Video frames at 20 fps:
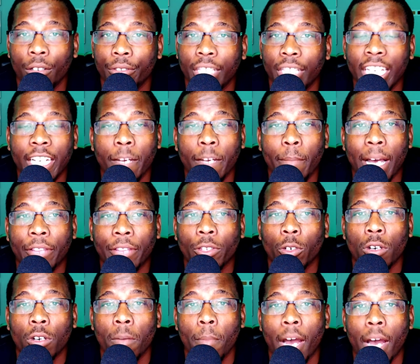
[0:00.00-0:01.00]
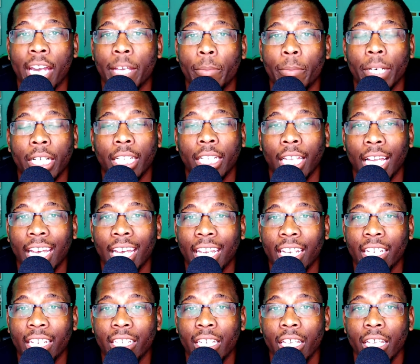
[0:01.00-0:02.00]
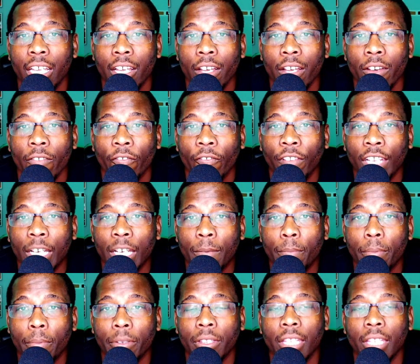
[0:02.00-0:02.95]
Think about the Cromartie McClain flip.